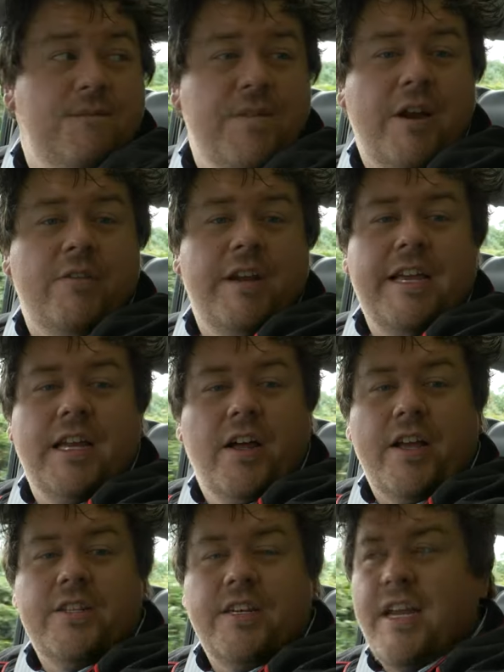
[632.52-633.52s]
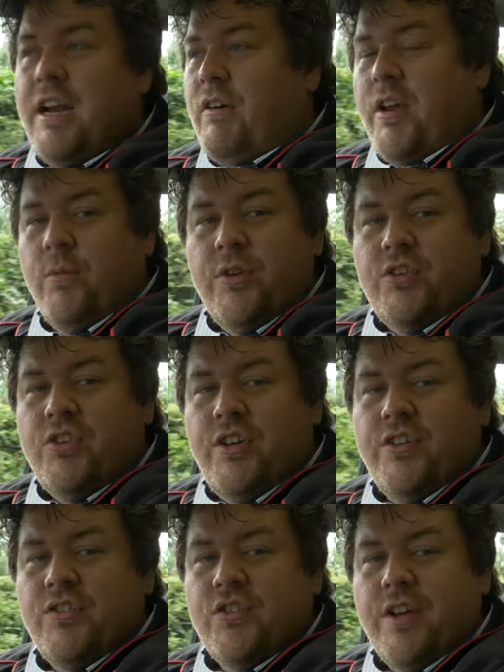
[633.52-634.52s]
very light and airy, which
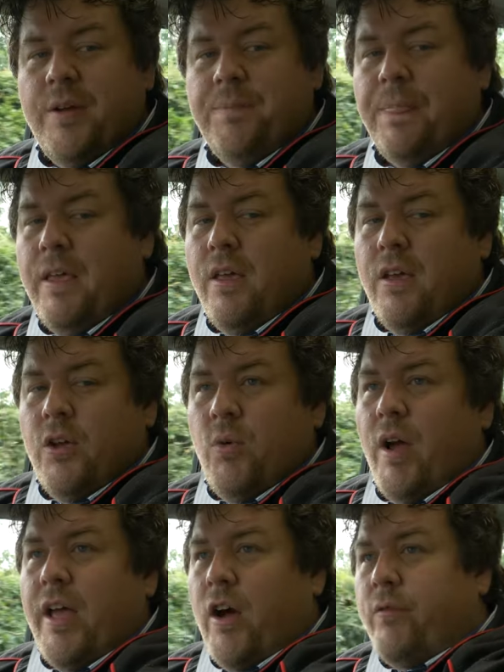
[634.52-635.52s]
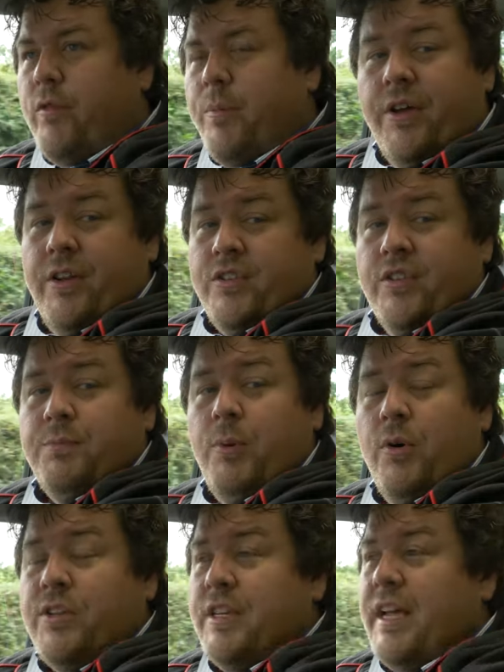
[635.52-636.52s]
is um, quite helpful because, as
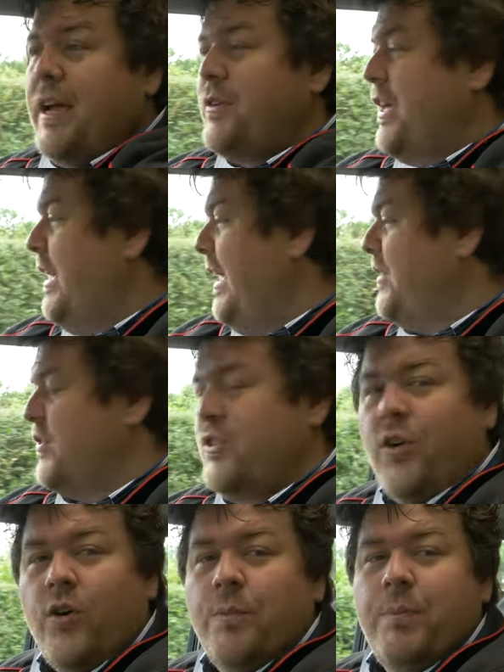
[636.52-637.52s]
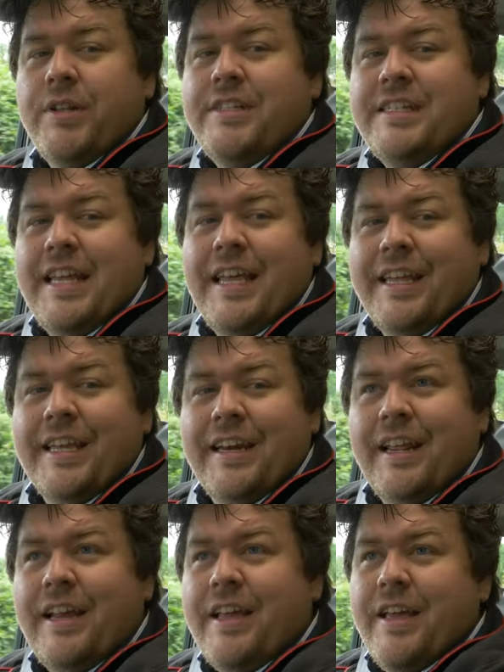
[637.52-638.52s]
pointed out, it's not
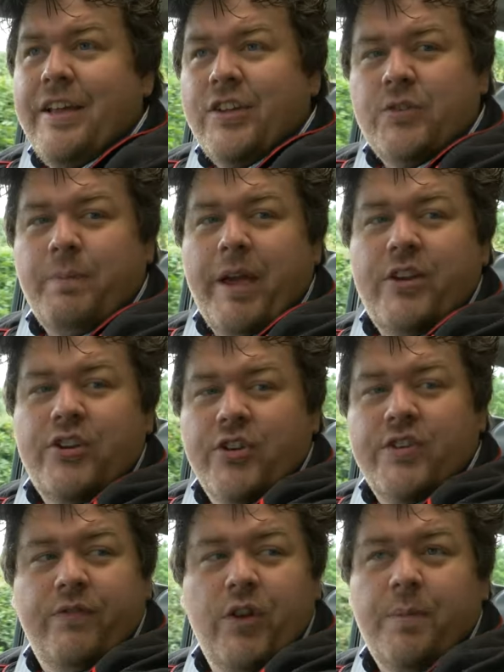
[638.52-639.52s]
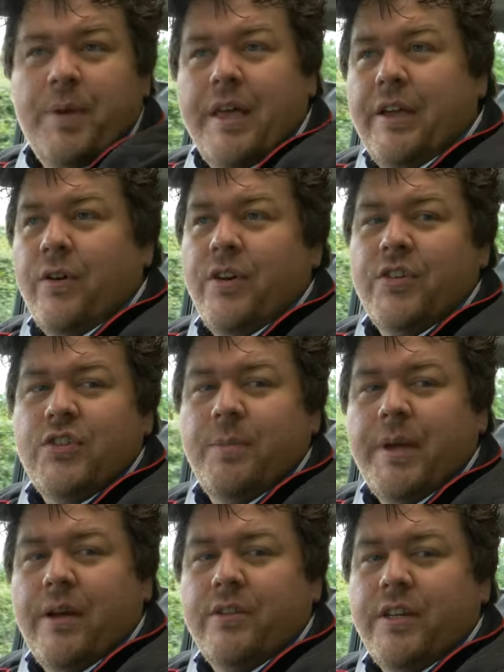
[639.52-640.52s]
particularly spacious if you're being honest
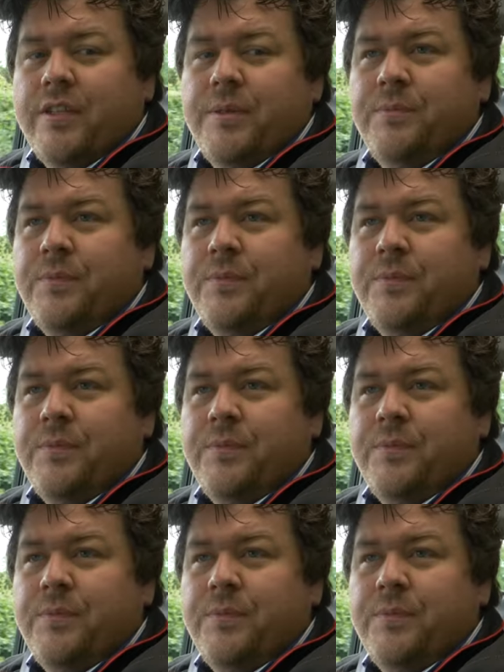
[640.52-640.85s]
about it.